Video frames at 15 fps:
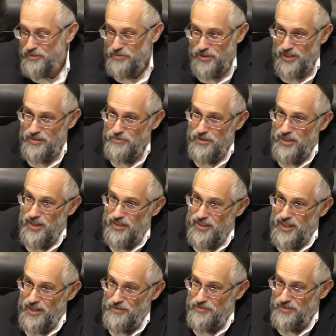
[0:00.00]
Really, we'd like
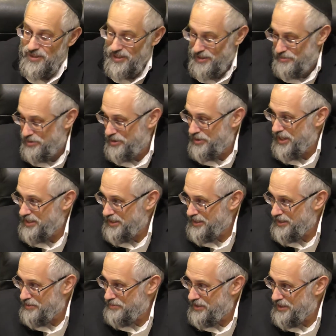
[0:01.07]
to have enough. We don't ask
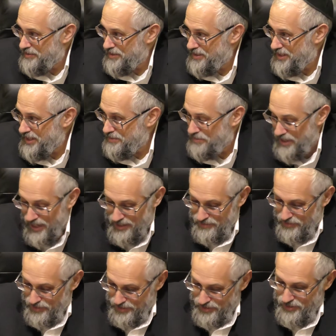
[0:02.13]
Hashem to give us less. We ask
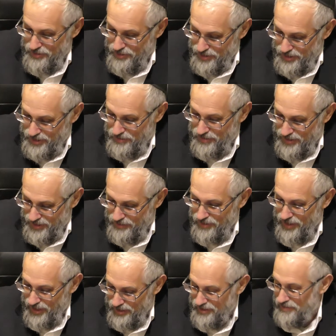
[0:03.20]
for svia,
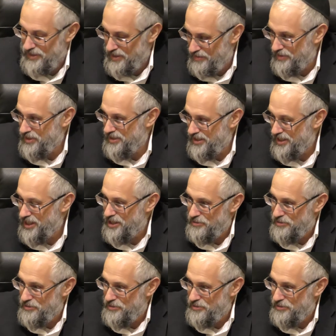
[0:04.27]
v'chalta, v'savata.